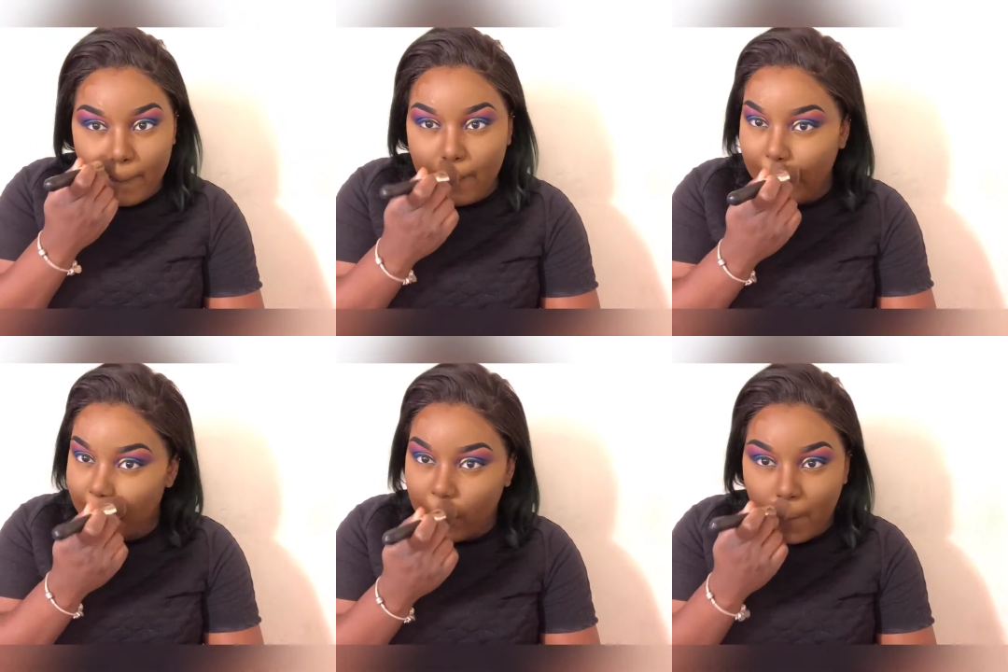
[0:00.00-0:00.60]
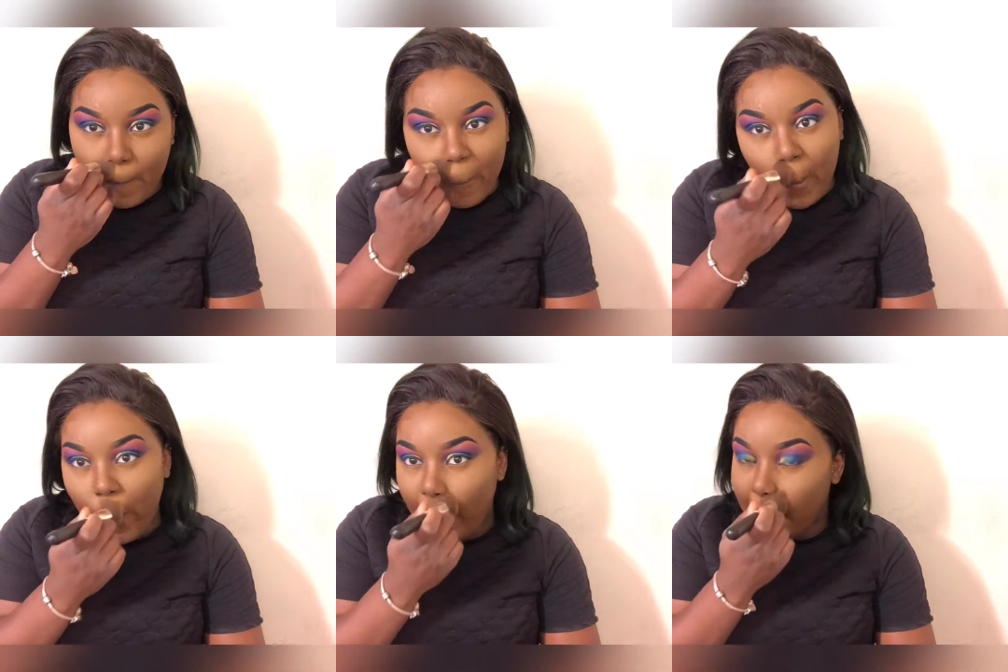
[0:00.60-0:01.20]
I promise you,
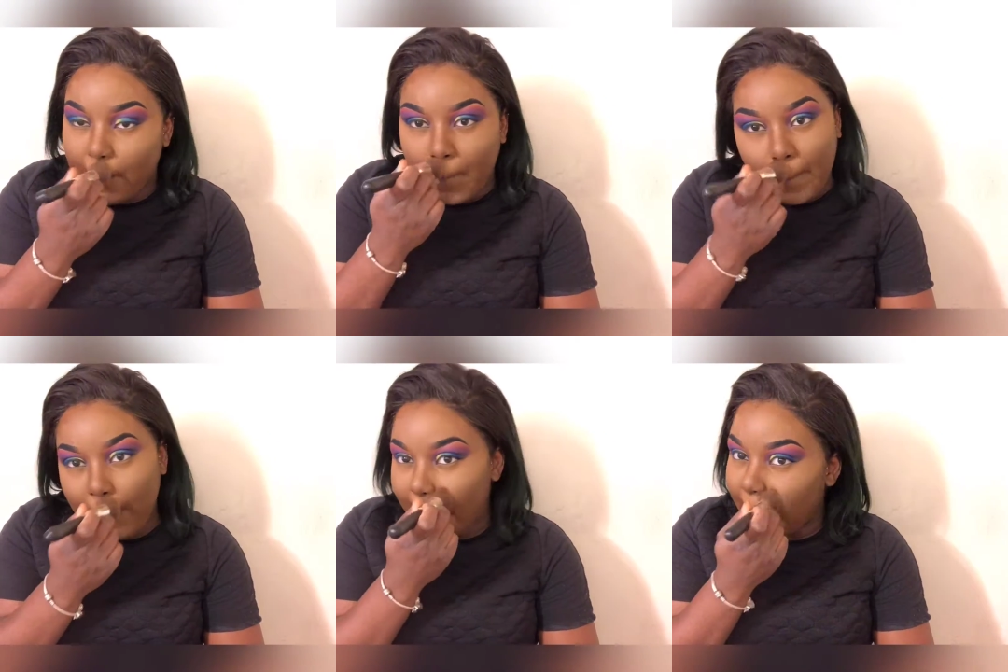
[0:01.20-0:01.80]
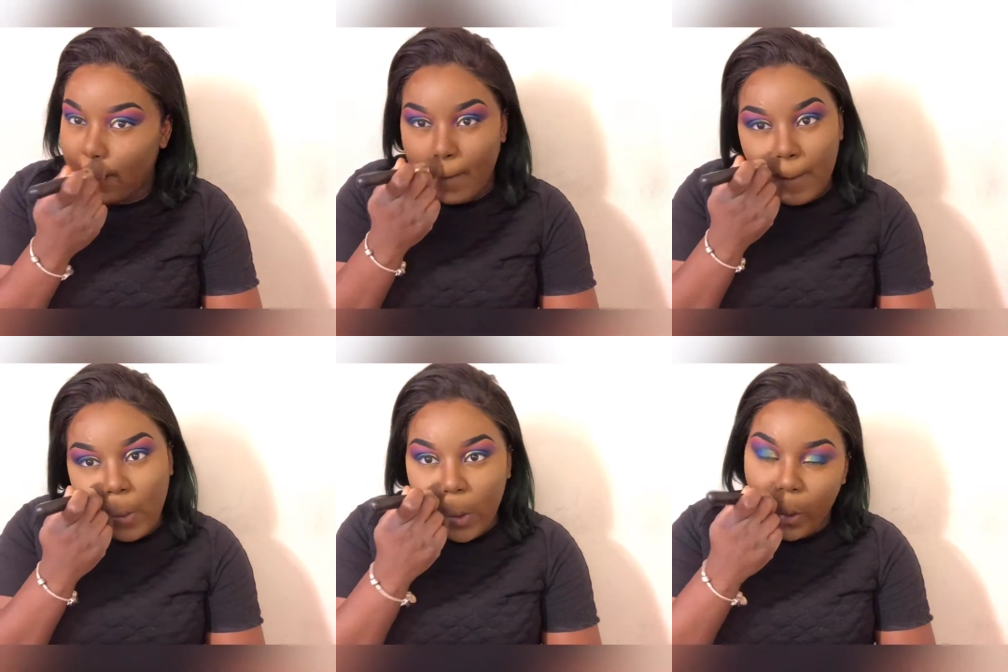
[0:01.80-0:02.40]
my eyebrows, my
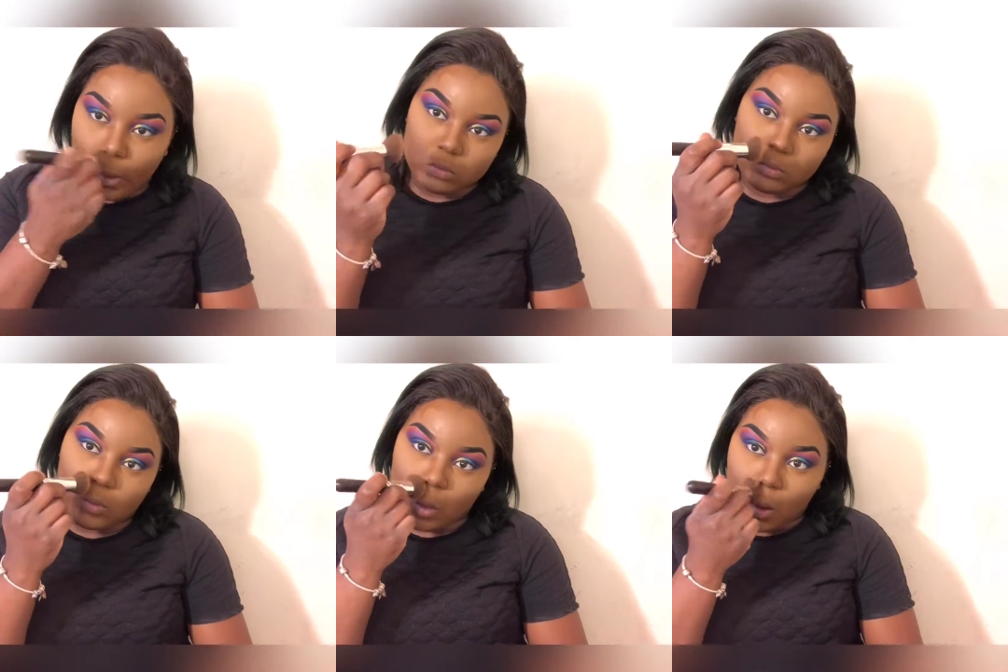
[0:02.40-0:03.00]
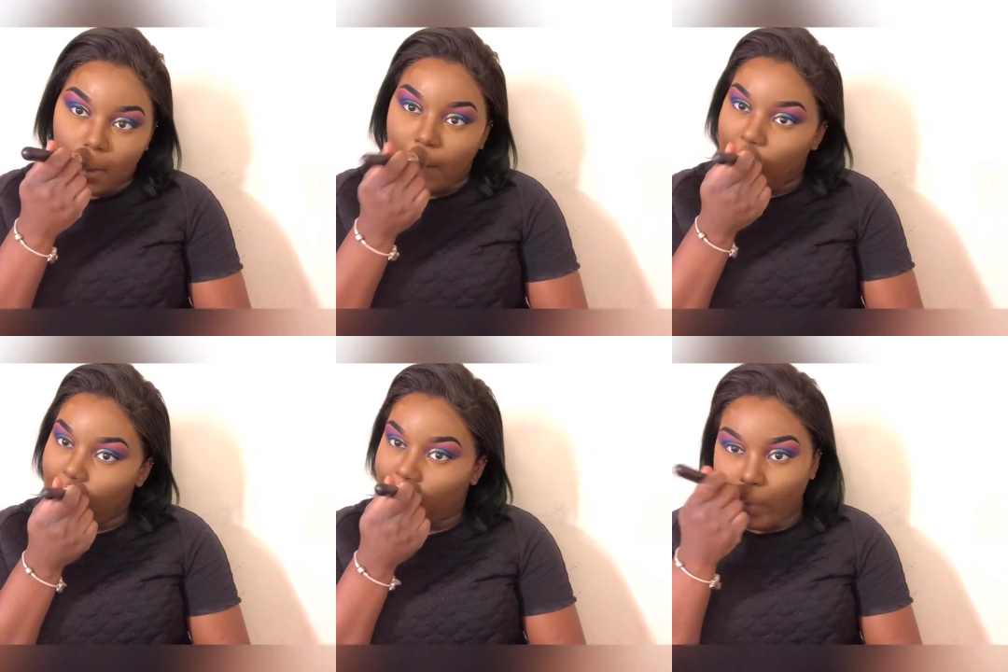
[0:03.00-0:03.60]
eyeliner, my
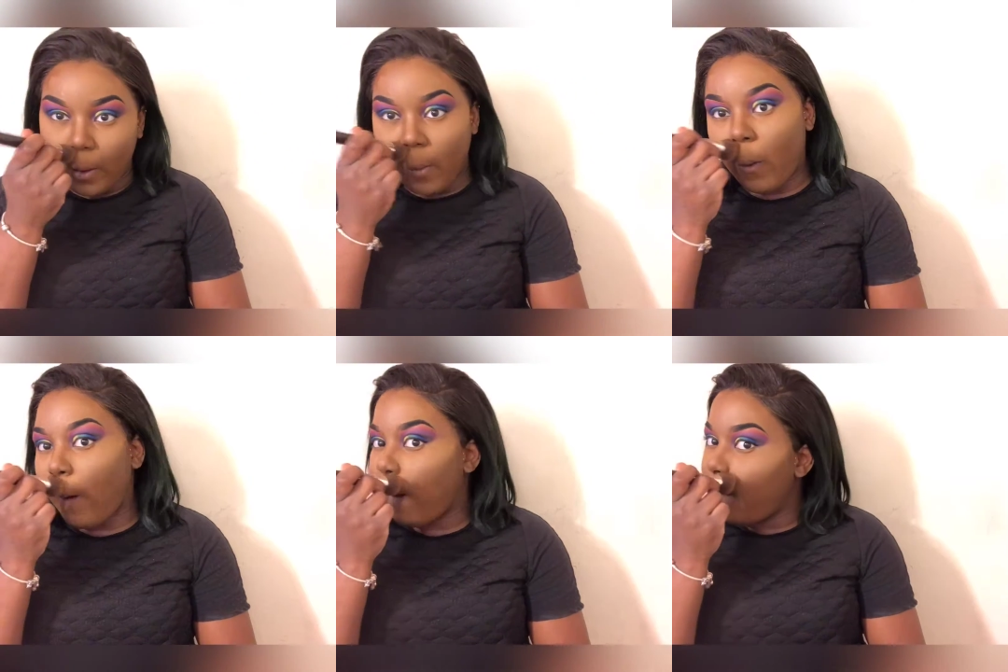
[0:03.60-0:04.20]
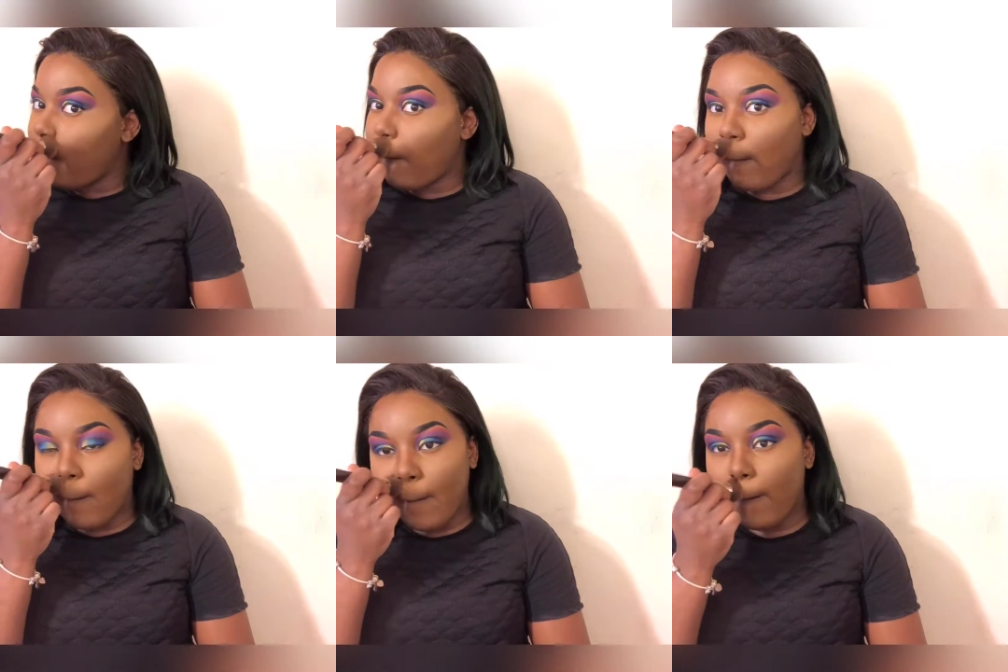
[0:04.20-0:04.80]
eyeshadow,
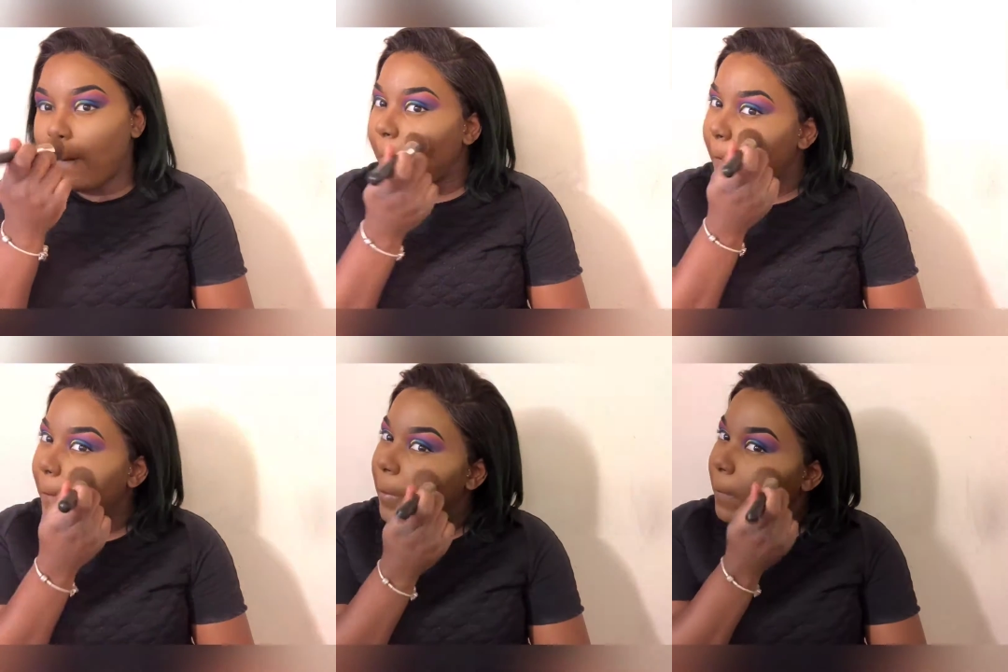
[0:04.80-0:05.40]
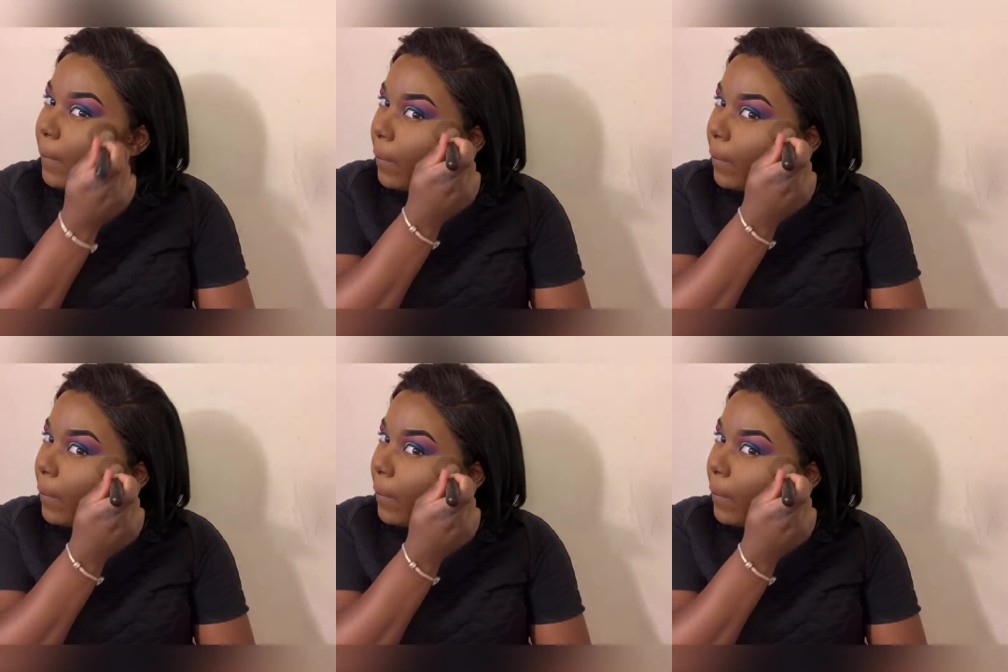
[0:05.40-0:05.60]
and my